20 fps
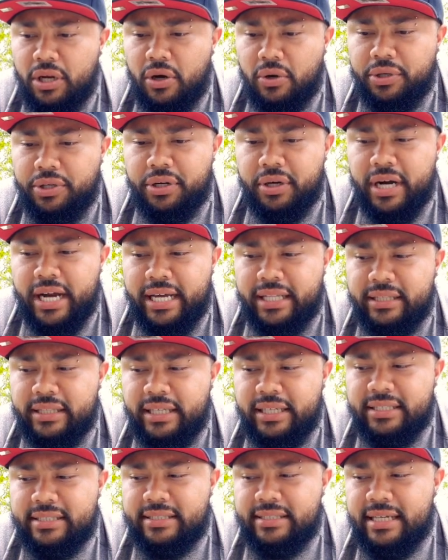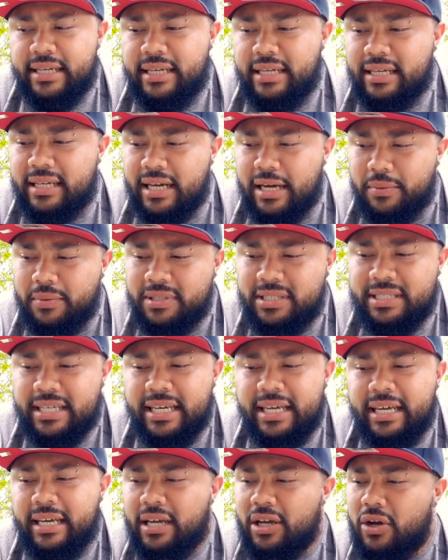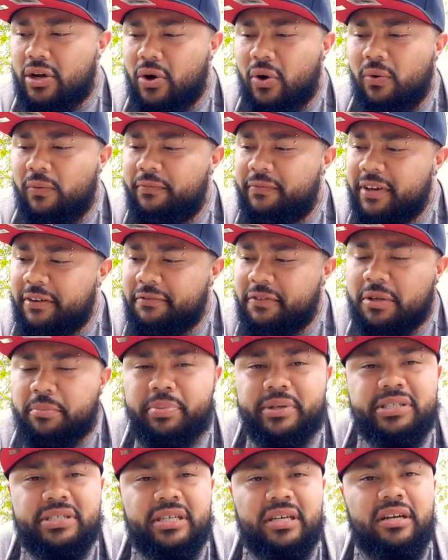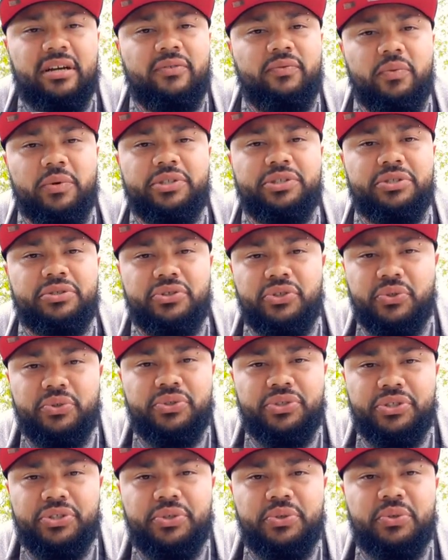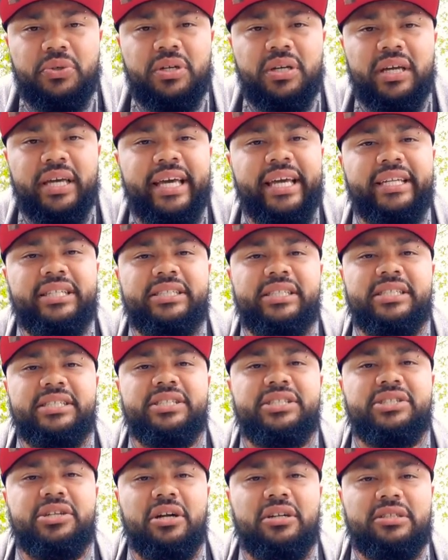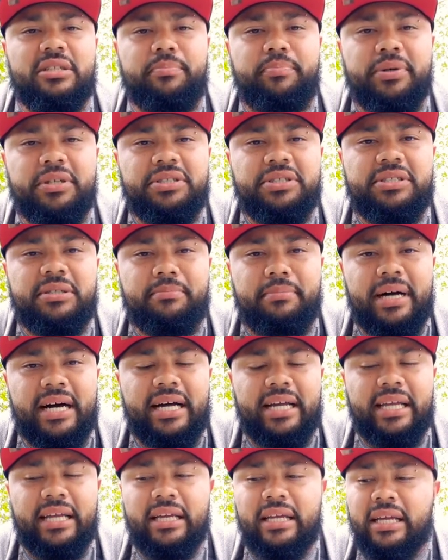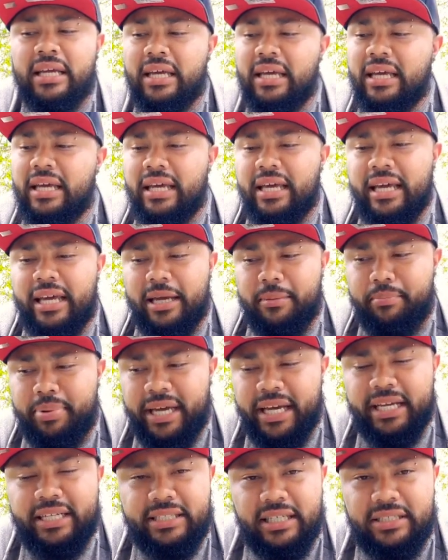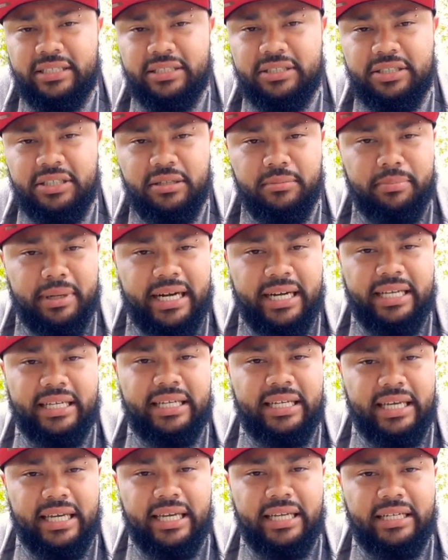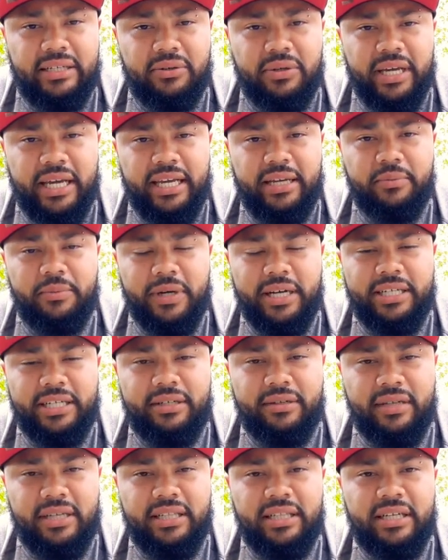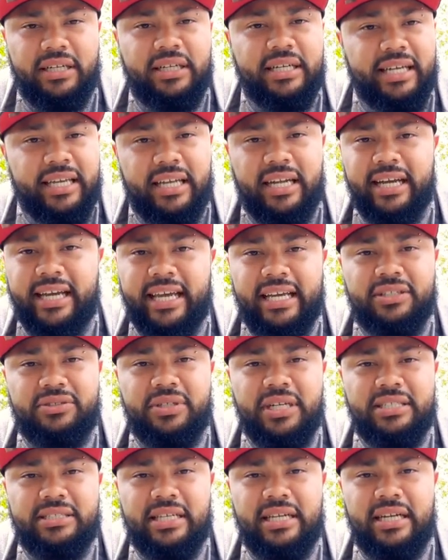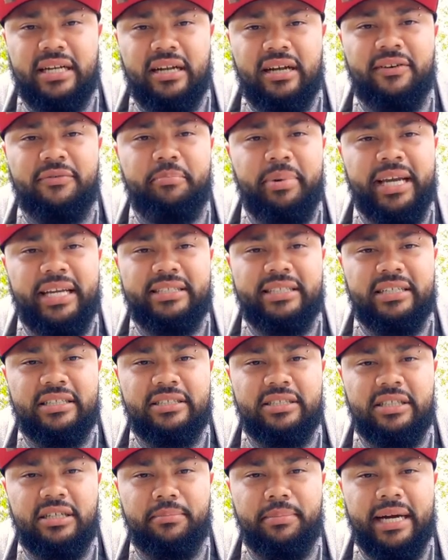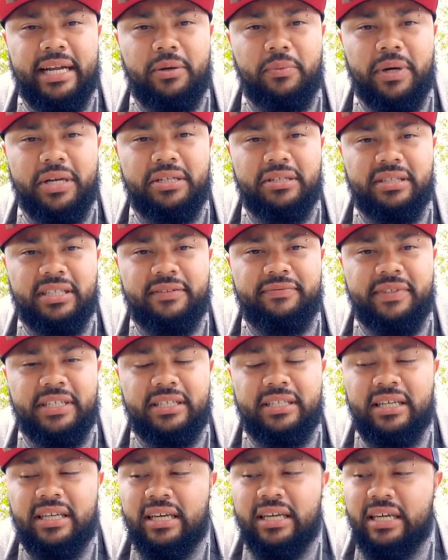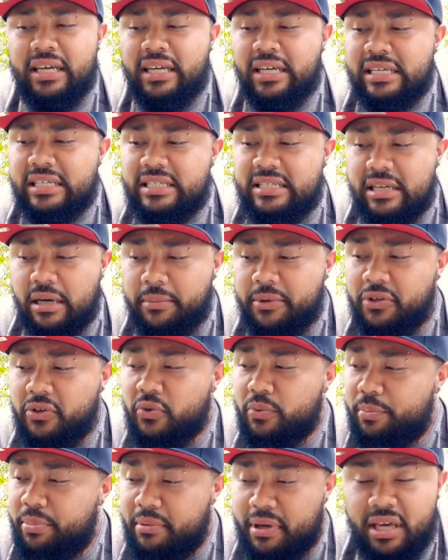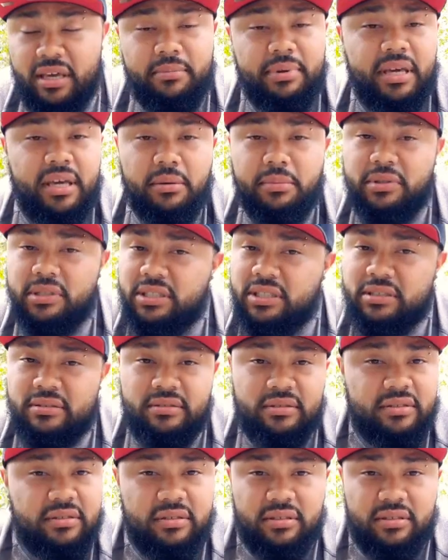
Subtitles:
know, you're at least, I would say, go 50% of what you used to, and just start to push the body and pay attention to your body again, okay? While you're in there, again, I can't stress that enough. Pay attention to your body while you're lifting. Some of you may be able to,